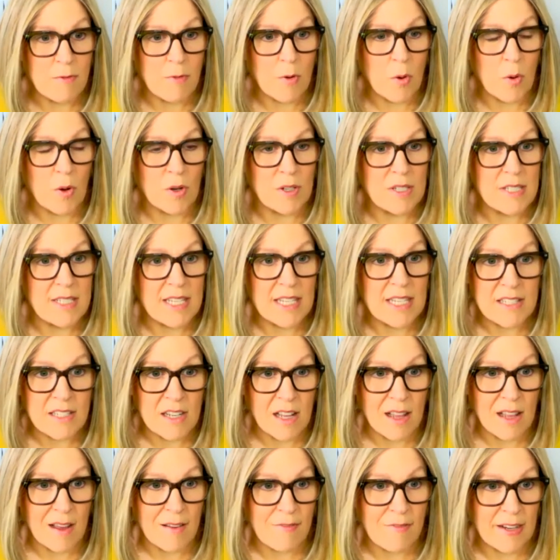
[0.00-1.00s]
for
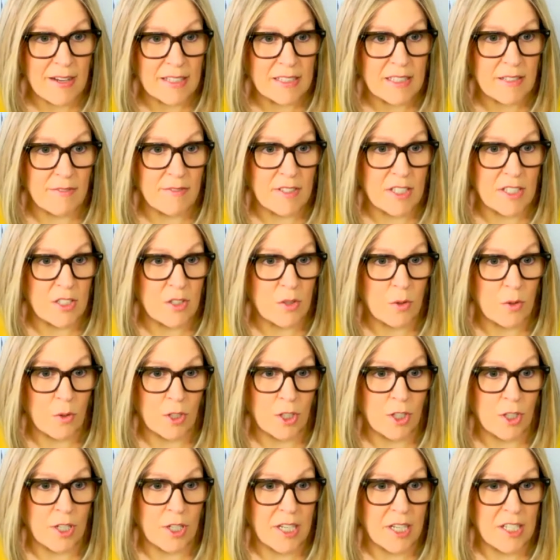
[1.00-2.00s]
seasonal affective
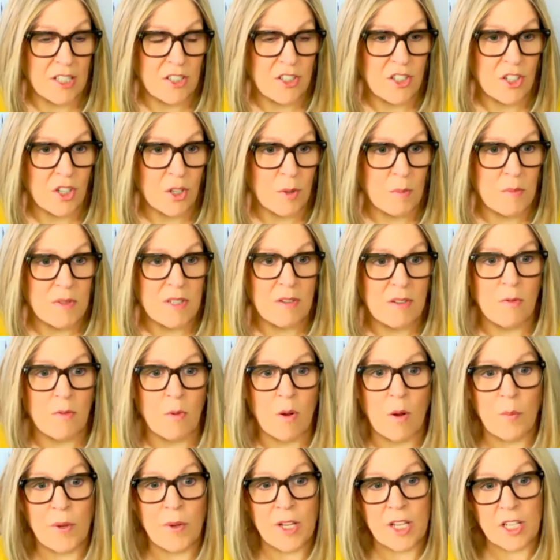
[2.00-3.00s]
disorder in terms of
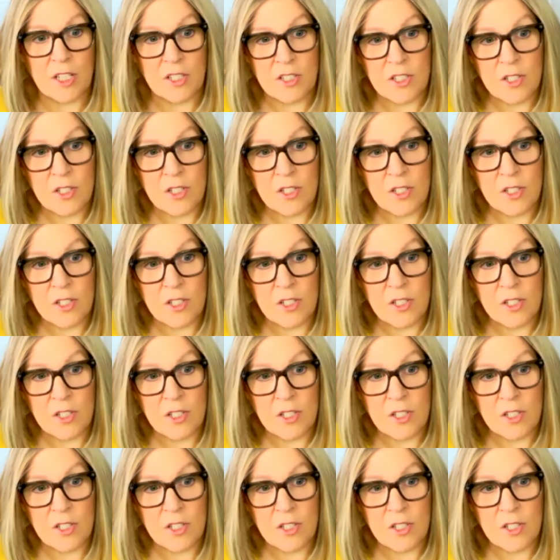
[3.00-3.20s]
what we can